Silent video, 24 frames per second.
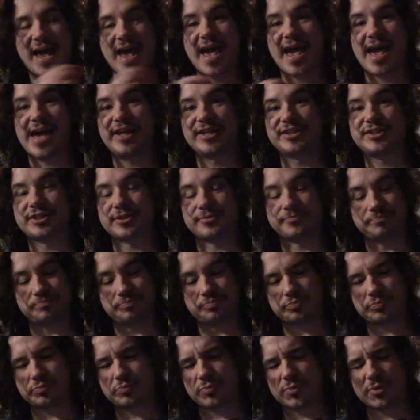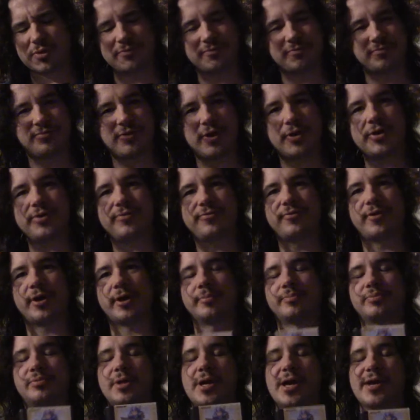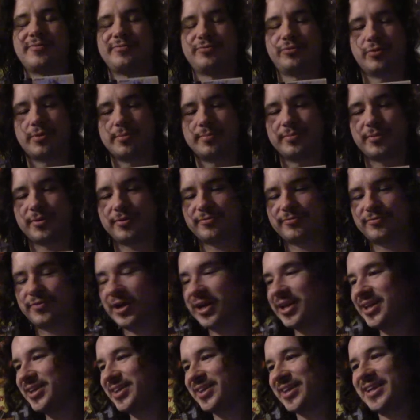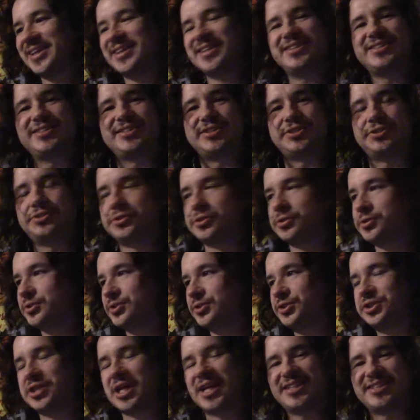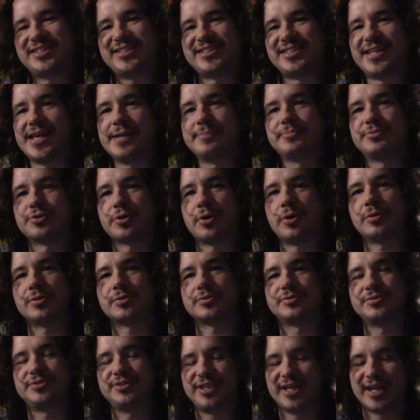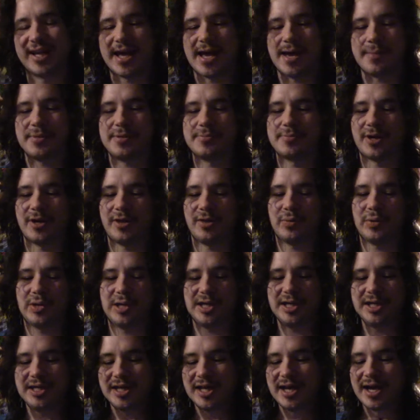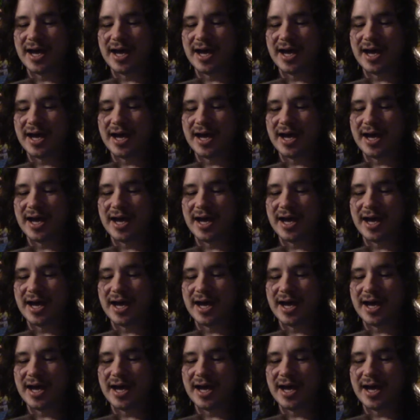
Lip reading: And it's a very fun platform. Funny thing, these Genesis games are all Konami, by the way.